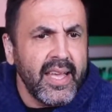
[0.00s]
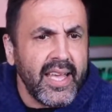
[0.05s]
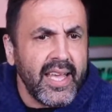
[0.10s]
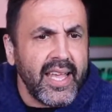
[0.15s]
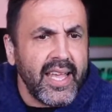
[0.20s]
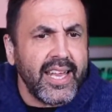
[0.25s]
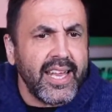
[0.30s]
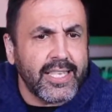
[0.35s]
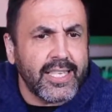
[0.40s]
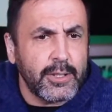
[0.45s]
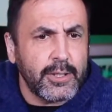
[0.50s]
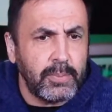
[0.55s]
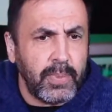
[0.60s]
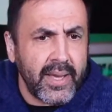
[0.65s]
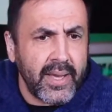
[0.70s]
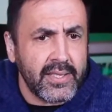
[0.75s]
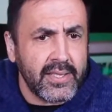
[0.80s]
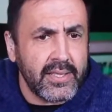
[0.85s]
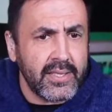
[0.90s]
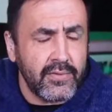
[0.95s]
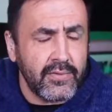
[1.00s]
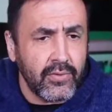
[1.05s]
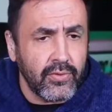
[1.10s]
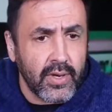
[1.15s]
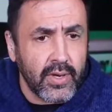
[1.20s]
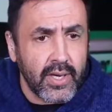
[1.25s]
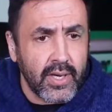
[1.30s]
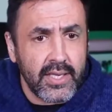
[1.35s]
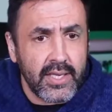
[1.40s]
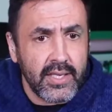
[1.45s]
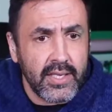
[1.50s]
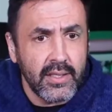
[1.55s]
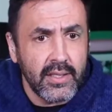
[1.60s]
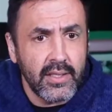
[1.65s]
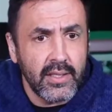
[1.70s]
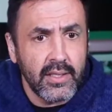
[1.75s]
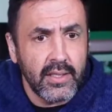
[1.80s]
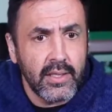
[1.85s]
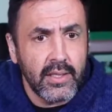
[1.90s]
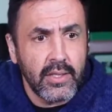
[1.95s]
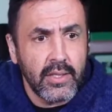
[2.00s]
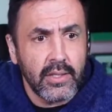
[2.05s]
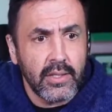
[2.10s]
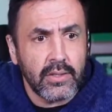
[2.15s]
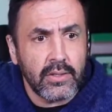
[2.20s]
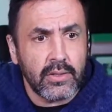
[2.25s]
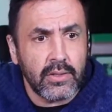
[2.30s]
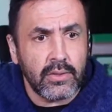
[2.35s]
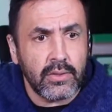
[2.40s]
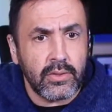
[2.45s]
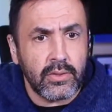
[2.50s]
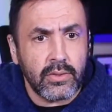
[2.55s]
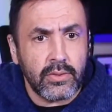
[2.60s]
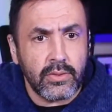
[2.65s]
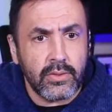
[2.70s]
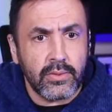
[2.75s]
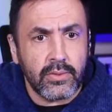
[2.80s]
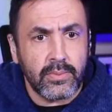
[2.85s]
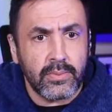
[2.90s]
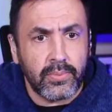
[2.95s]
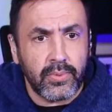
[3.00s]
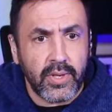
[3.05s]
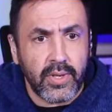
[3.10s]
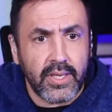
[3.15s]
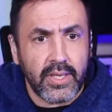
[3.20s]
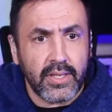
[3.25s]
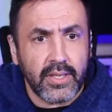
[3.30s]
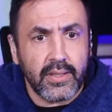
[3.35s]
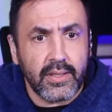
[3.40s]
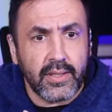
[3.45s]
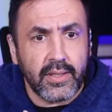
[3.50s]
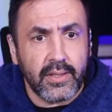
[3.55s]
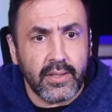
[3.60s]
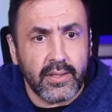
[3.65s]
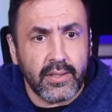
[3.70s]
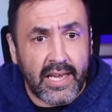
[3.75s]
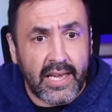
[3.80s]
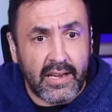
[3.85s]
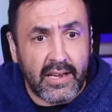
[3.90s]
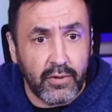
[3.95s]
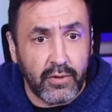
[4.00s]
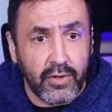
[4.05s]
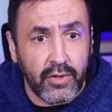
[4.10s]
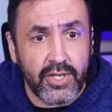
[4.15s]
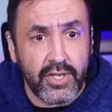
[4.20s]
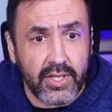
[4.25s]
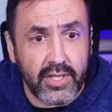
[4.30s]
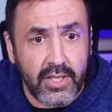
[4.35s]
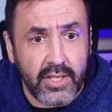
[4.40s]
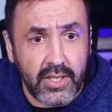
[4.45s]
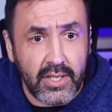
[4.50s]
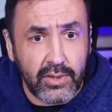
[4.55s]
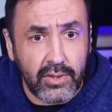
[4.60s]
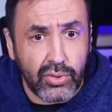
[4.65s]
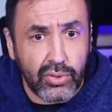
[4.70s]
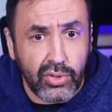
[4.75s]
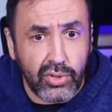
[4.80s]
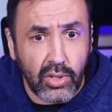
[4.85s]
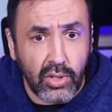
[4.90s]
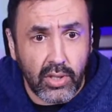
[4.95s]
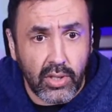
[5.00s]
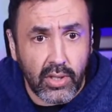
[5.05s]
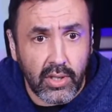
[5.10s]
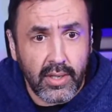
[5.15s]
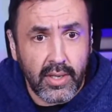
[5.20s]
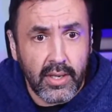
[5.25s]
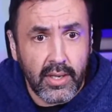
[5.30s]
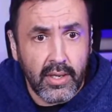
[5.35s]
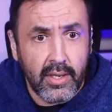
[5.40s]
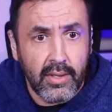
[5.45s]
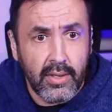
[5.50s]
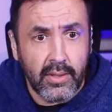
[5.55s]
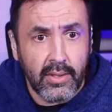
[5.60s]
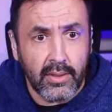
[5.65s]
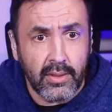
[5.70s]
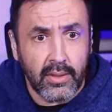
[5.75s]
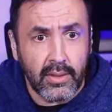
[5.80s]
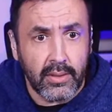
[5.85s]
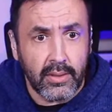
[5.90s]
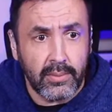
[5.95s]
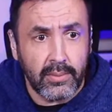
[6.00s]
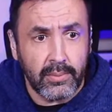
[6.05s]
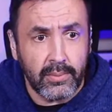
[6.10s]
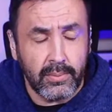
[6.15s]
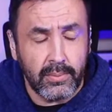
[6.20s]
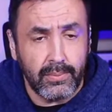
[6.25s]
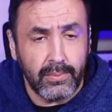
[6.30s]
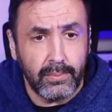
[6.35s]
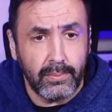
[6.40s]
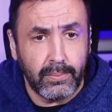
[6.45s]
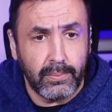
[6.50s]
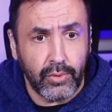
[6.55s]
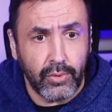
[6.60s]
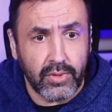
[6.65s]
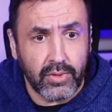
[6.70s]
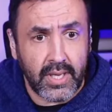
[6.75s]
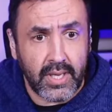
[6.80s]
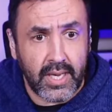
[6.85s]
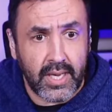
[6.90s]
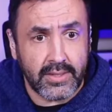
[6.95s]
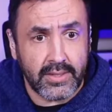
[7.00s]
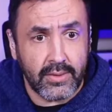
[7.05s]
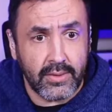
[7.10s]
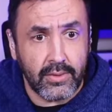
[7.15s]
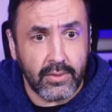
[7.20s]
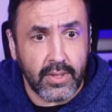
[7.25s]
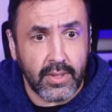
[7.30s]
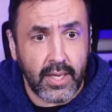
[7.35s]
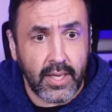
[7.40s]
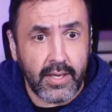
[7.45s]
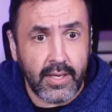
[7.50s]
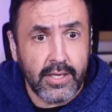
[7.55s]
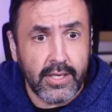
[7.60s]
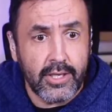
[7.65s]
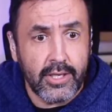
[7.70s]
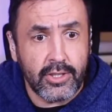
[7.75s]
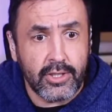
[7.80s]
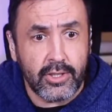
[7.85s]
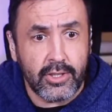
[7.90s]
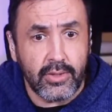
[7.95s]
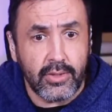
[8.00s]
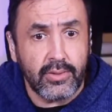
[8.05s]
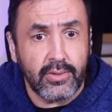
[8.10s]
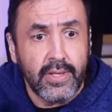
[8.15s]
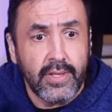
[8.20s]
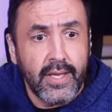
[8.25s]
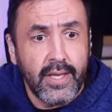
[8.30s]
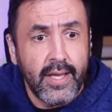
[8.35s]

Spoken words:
inexpensive way to bring diversity to your uh, broadcast. Okay, so